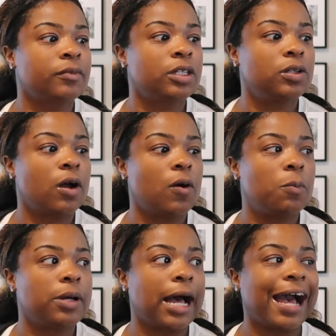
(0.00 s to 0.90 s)
You know,
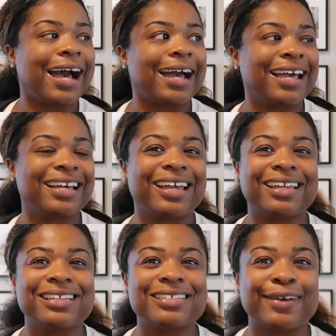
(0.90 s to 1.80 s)
but
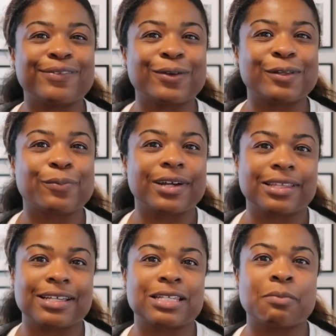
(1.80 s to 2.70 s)
I definitely want to bring
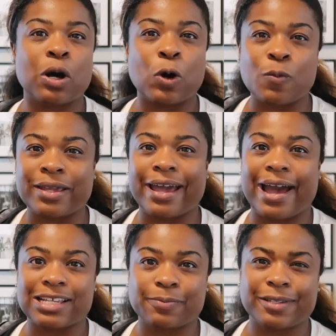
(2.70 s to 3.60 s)
like some homey
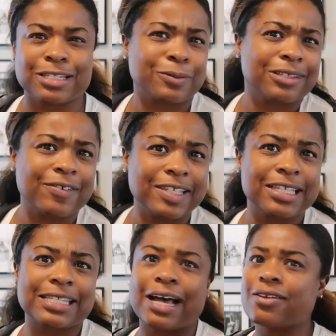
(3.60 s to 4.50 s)
aspects because we're living in
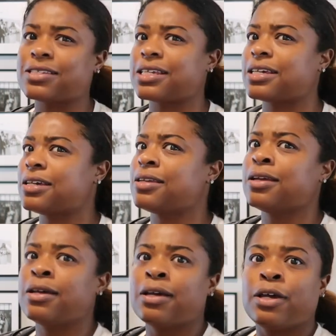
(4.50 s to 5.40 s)
this house
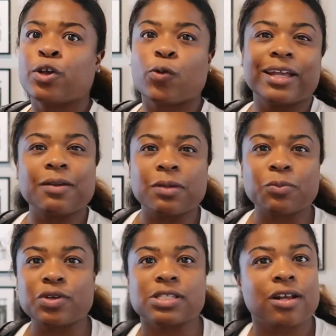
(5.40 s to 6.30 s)
and creating
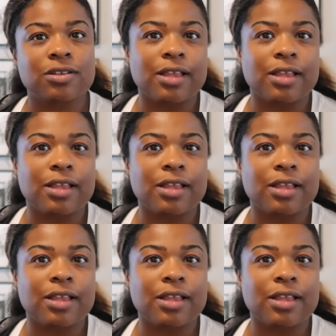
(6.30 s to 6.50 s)
memories in our